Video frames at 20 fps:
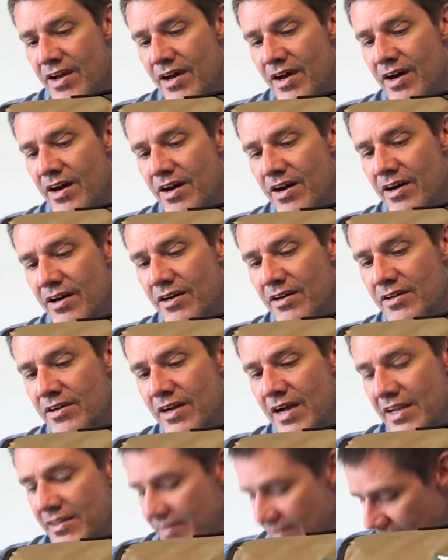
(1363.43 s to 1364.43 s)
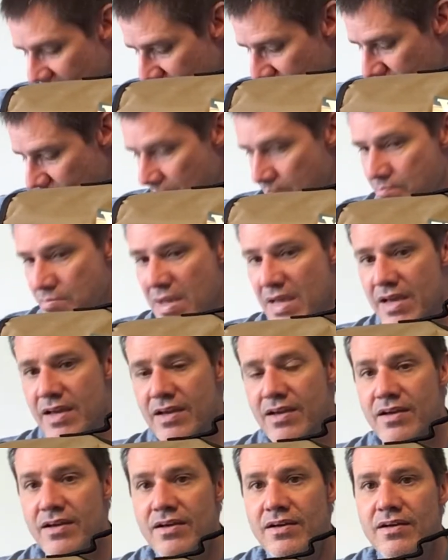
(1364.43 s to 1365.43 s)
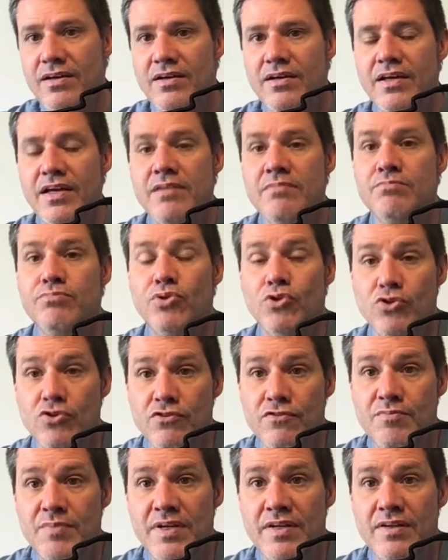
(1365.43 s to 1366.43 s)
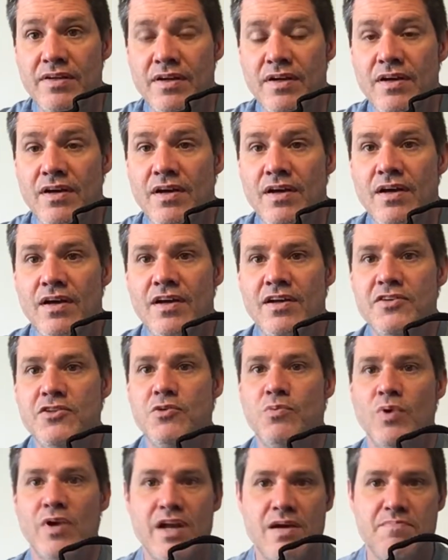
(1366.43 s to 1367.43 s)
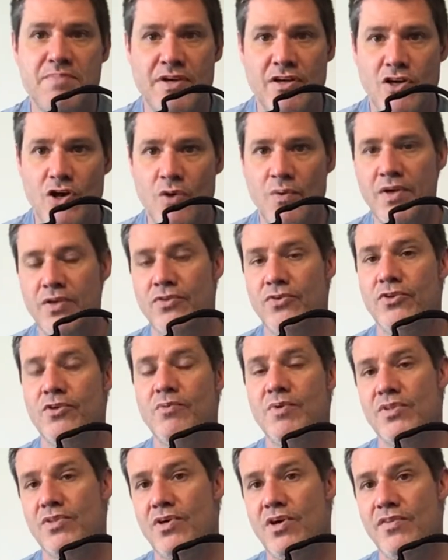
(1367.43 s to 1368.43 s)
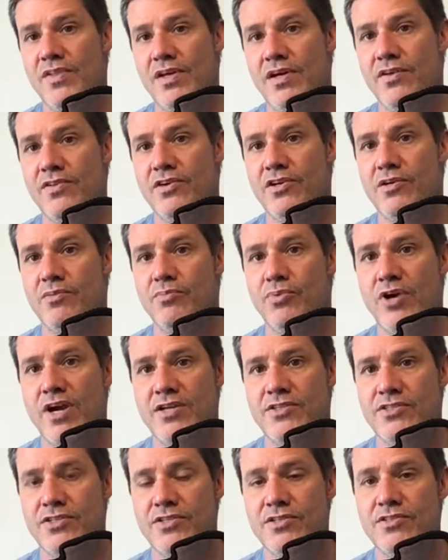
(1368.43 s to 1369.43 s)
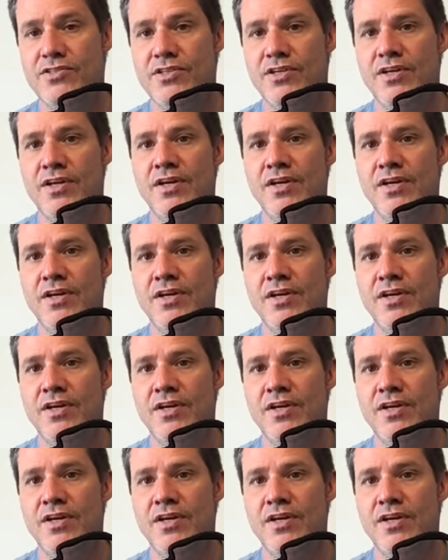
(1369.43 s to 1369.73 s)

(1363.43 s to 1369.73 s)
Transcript: I think it's a big improvement to what I've been going through with all the other compressors.